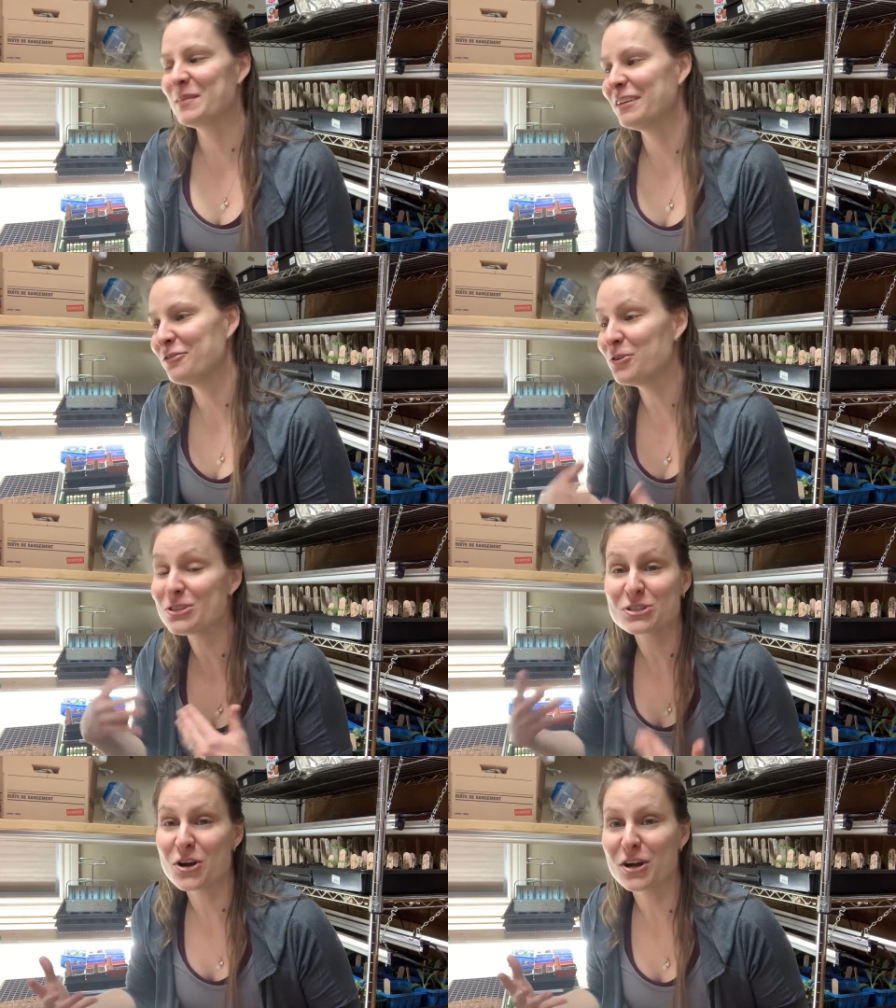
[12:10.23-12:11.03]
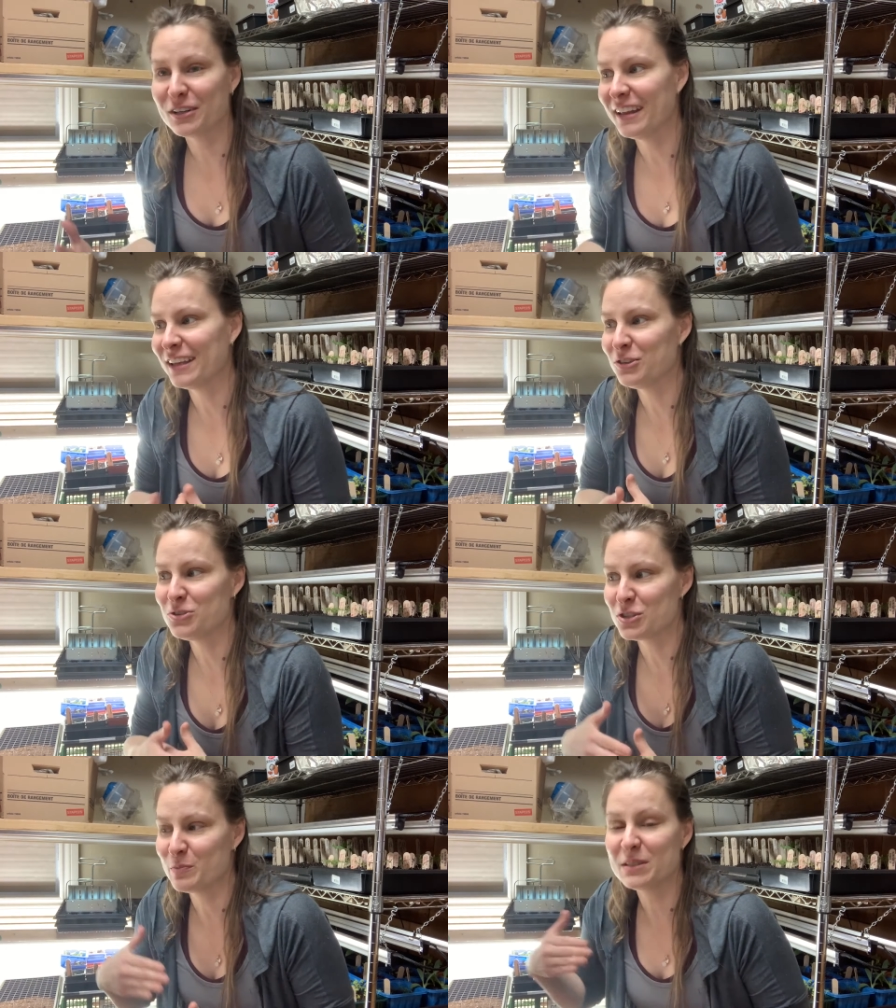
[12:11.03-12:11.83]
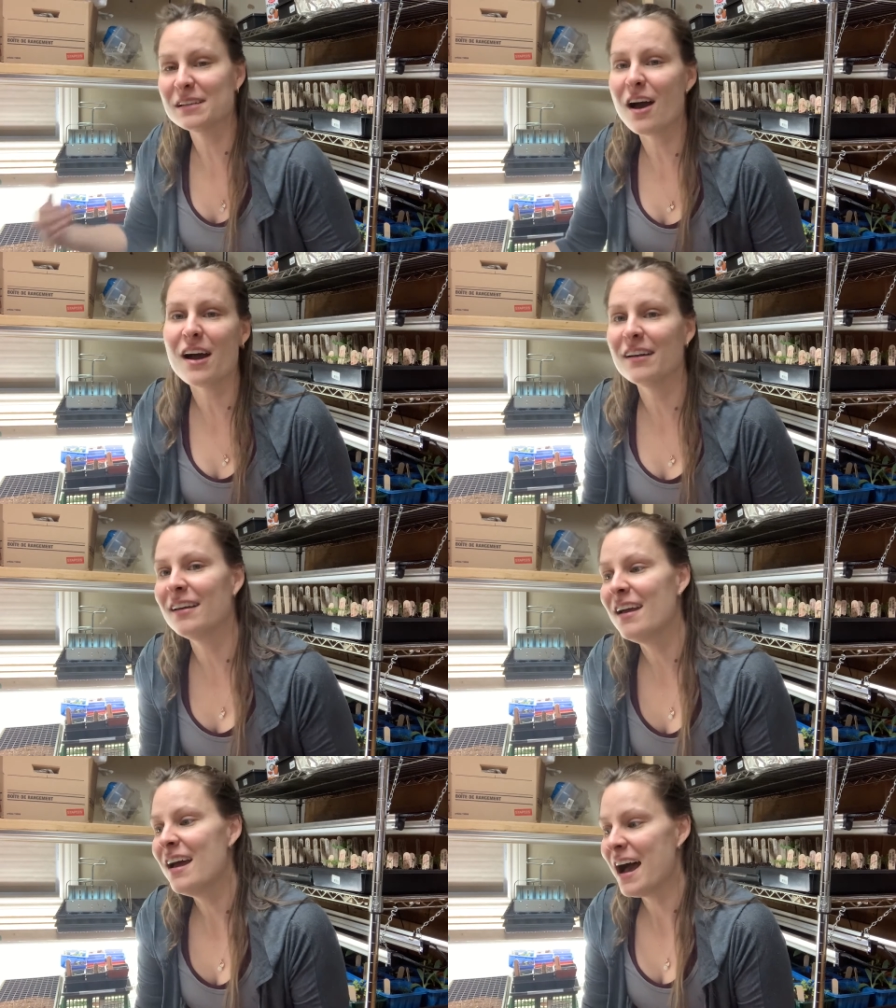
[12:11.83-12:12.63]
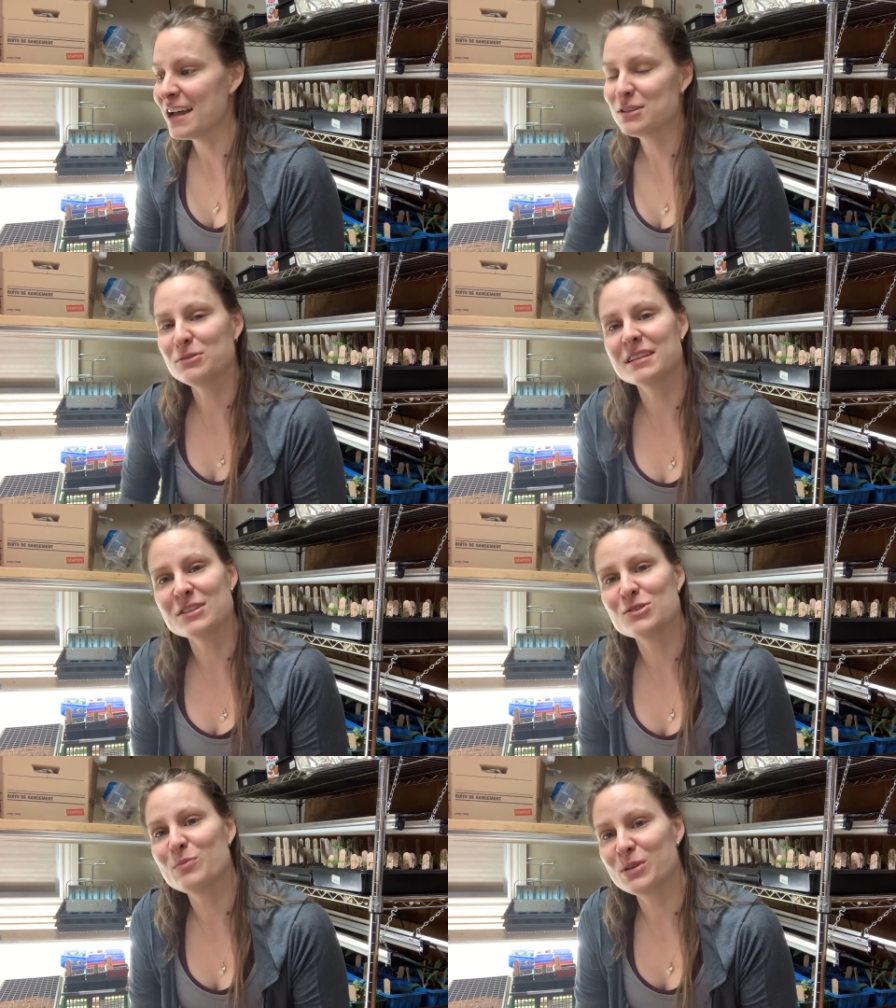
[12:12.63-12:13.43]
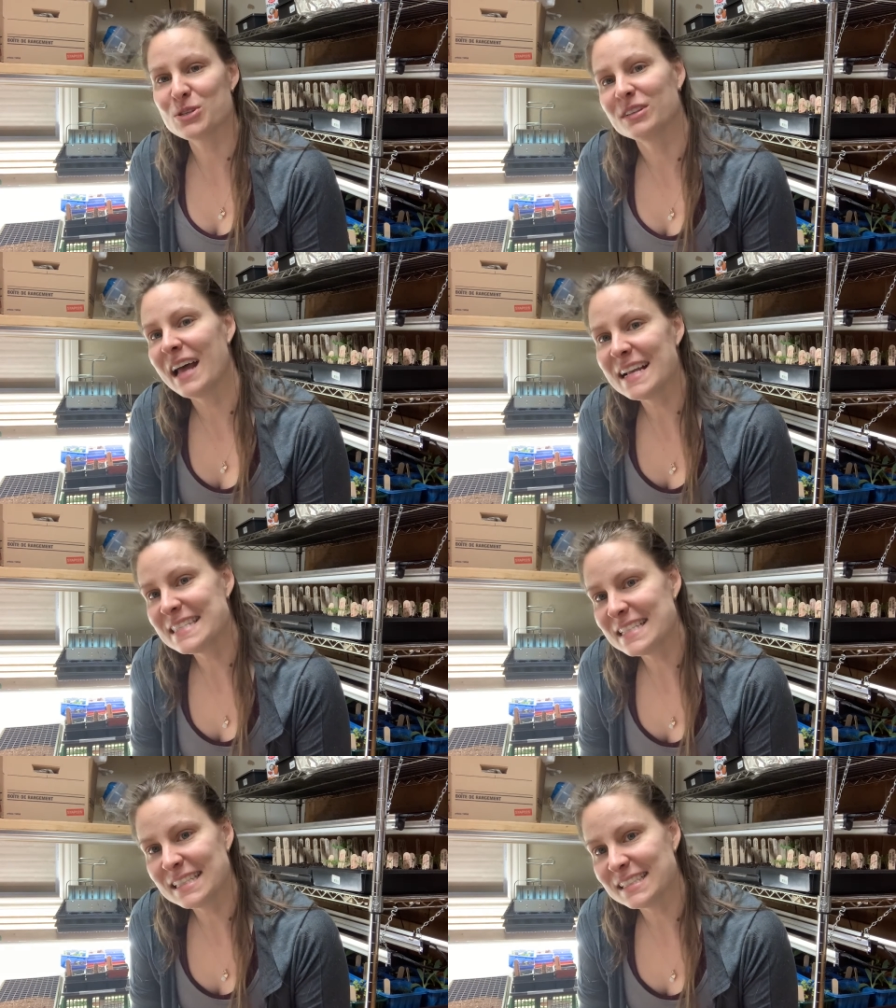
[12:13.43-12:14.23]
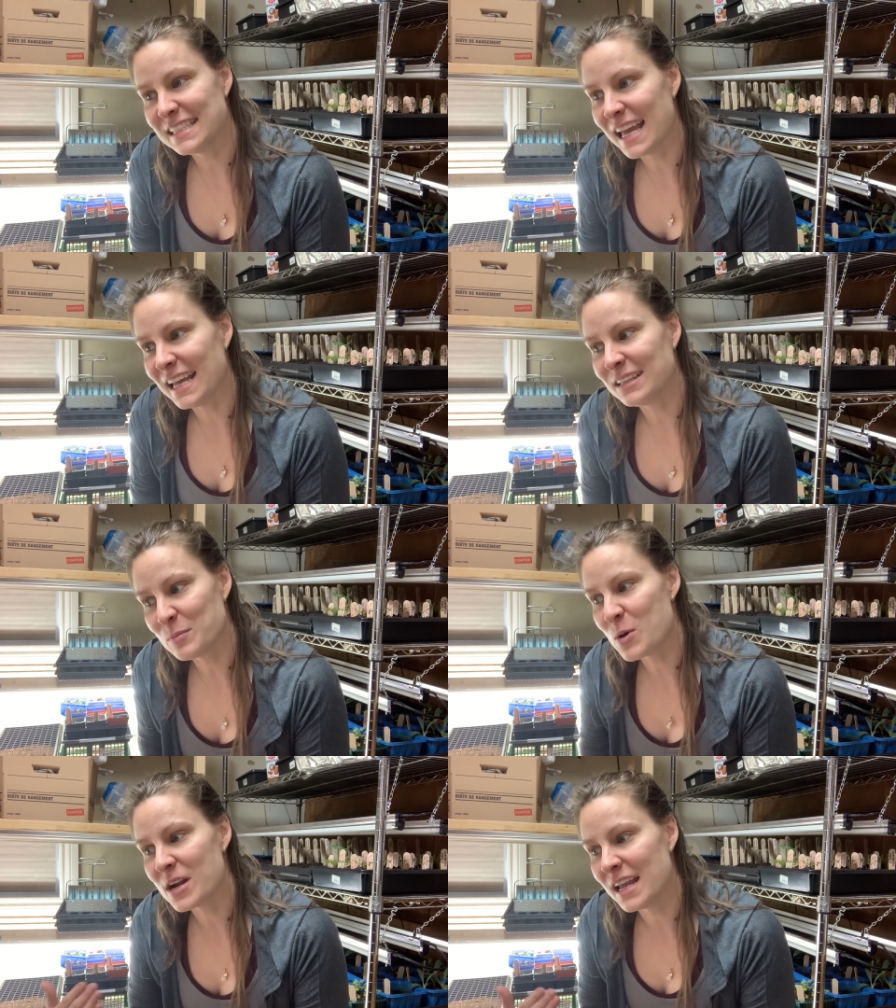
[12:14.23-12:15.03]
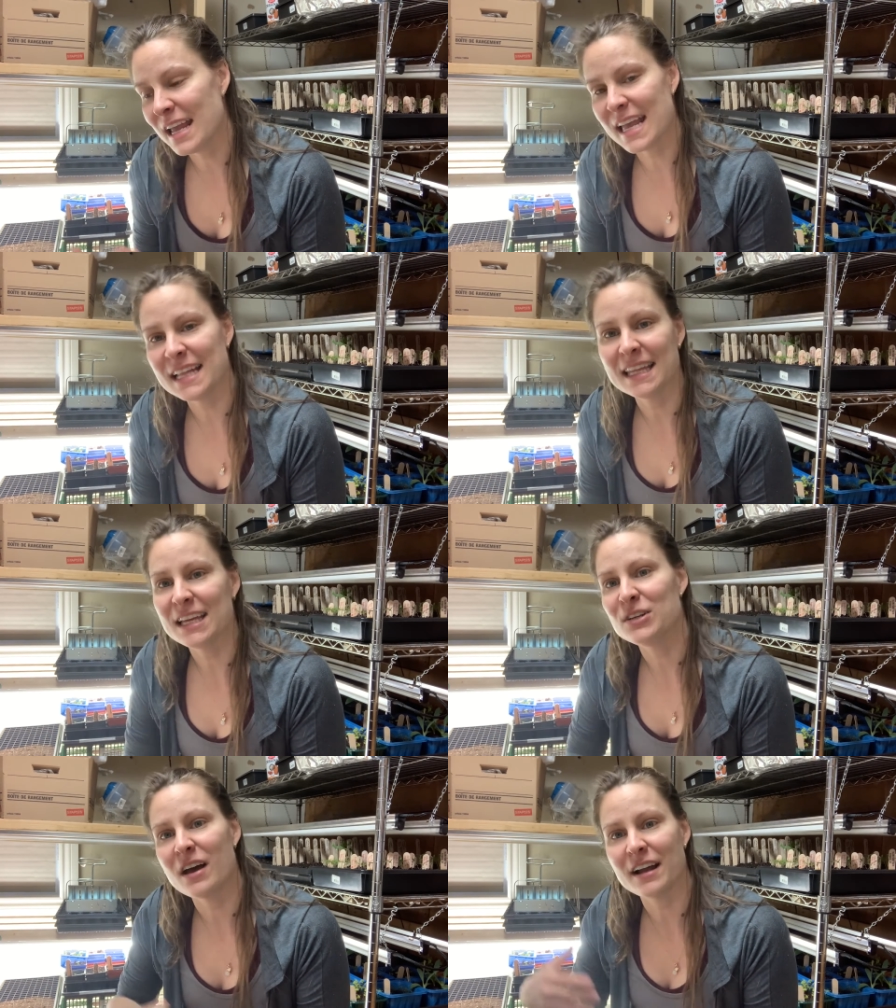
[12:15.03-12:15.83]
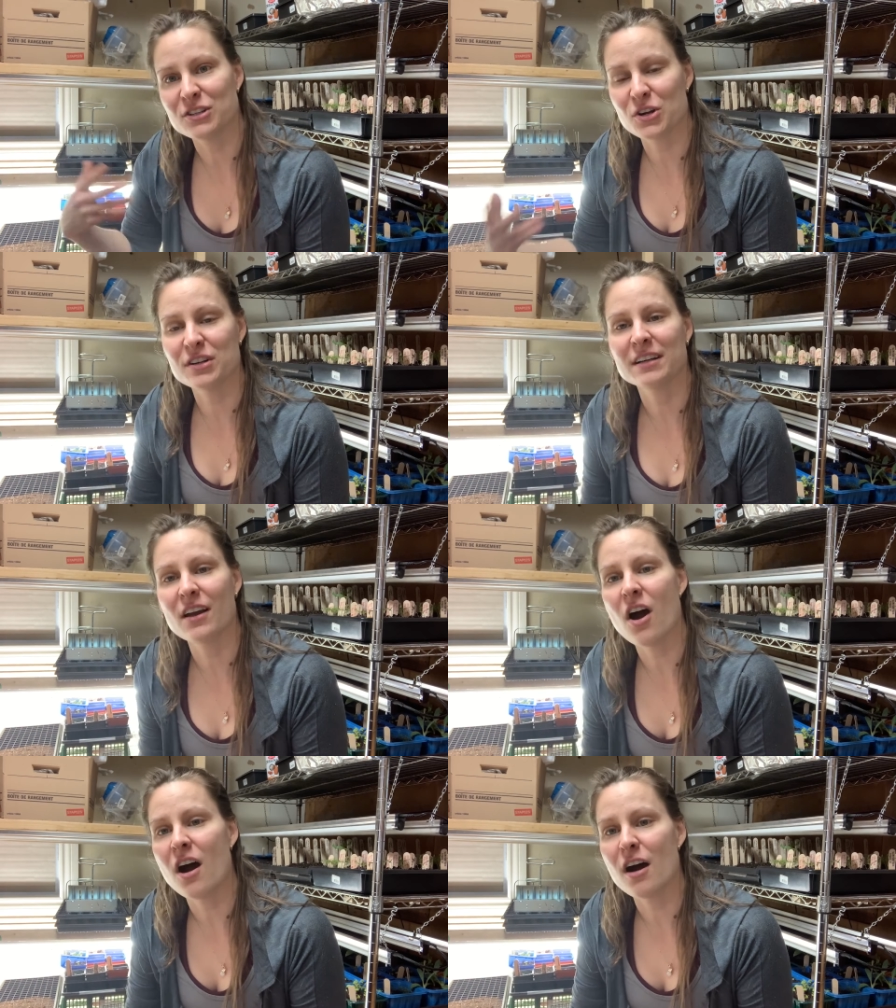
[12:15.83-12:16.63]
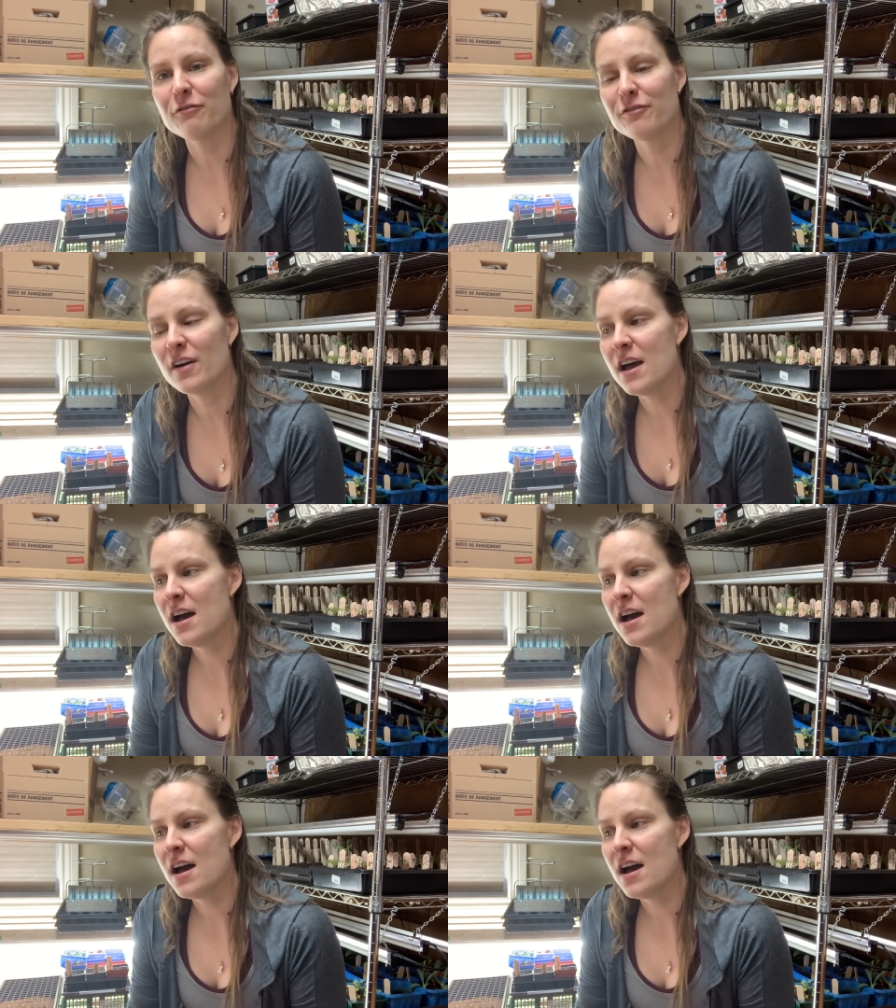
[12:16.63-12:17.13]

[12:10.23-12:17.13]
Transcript: But if yours turn, you just put it on as soon as you put your lights in the morning, and then I turn it off